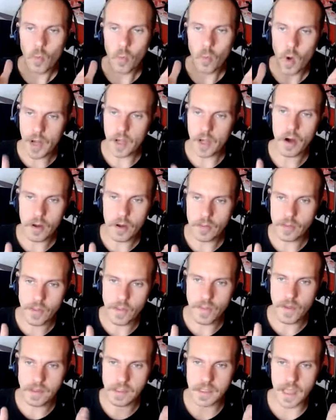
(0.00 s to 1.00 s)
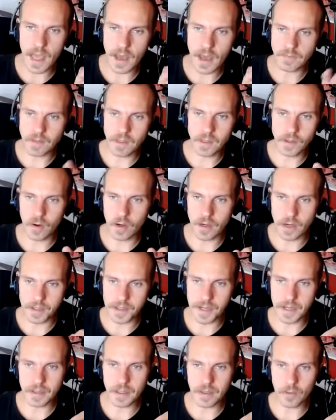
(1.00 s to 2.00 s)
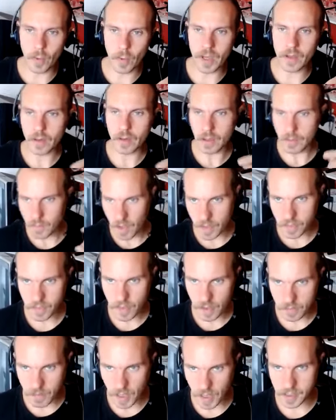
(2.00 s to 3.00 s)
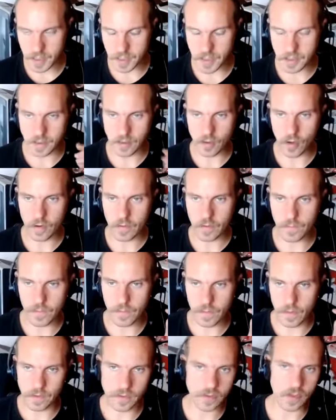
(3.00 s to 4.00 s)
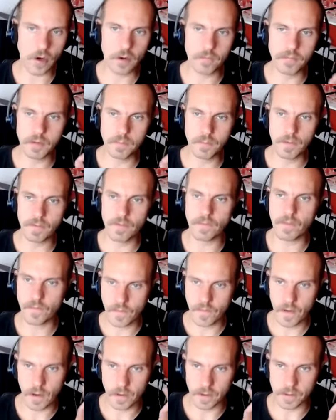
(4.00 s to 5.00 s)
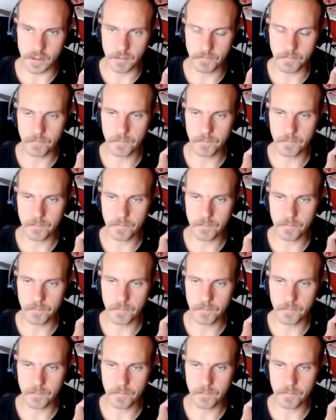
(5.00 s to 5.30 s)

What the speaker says: What are the things they have to do on a daily, weekly, monthly basis in order for their job to be fulfilled?